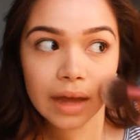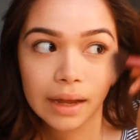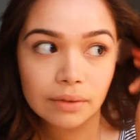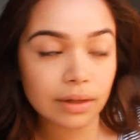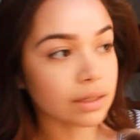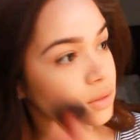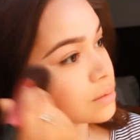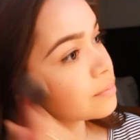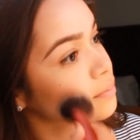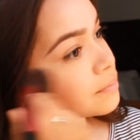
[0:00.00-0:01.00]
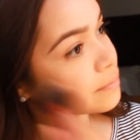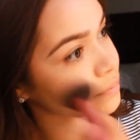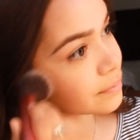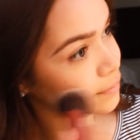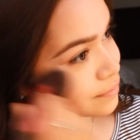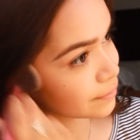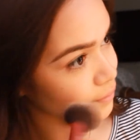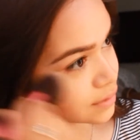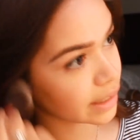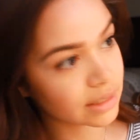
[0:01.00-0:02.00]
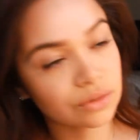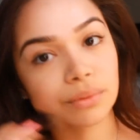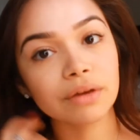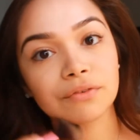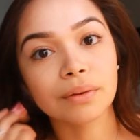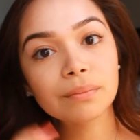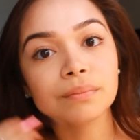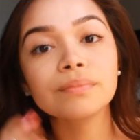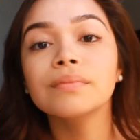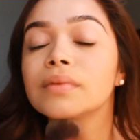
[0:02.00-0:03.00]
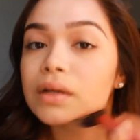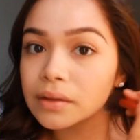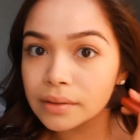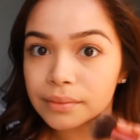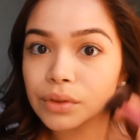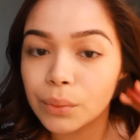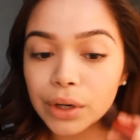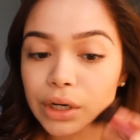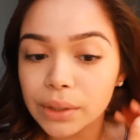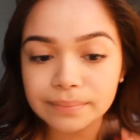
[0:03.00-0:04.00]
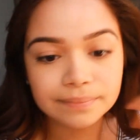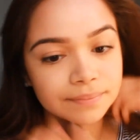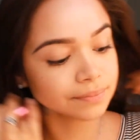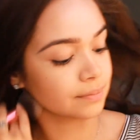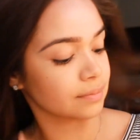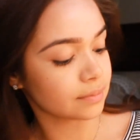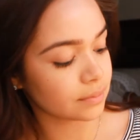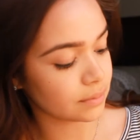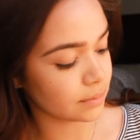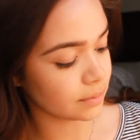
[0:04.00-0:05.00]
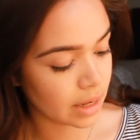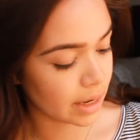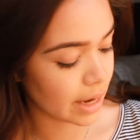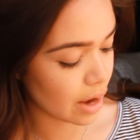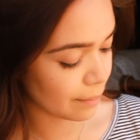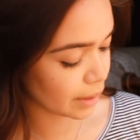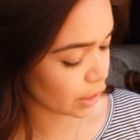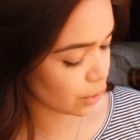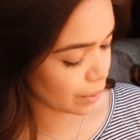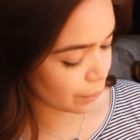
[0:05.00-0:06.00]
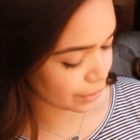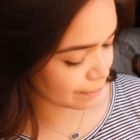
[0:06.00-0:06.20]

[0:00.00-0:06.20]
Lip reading: I don't like to. It takes away from the work. Now I'm gonna go in